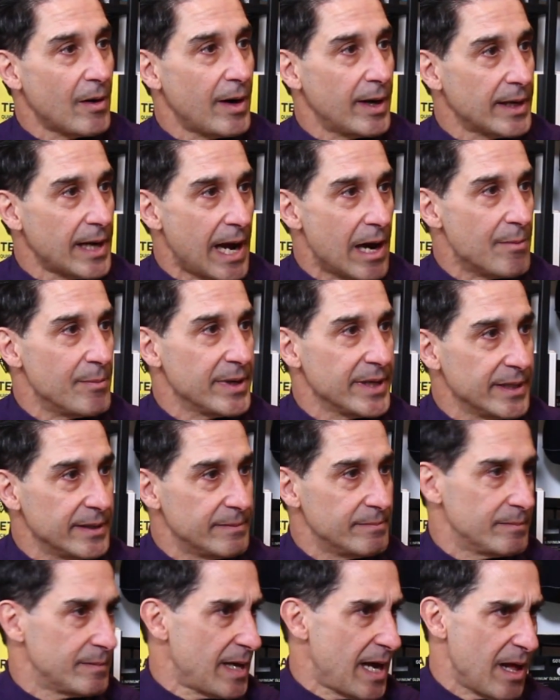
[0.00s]
All right.
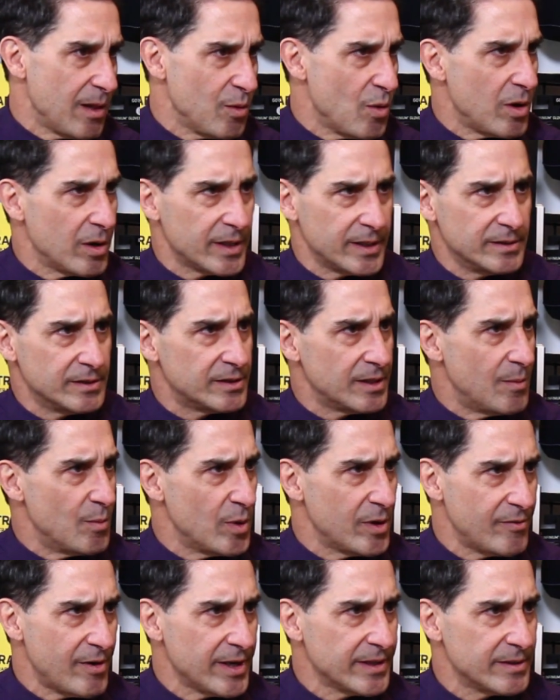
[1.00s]
How long can
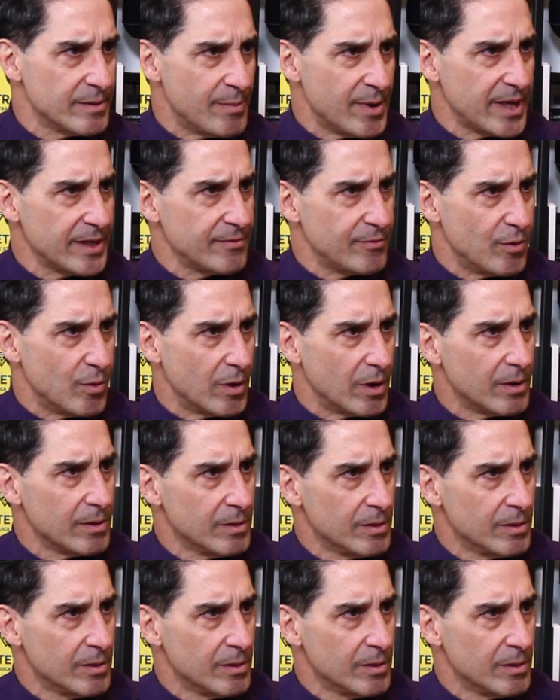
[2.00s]
someone rent the bike for?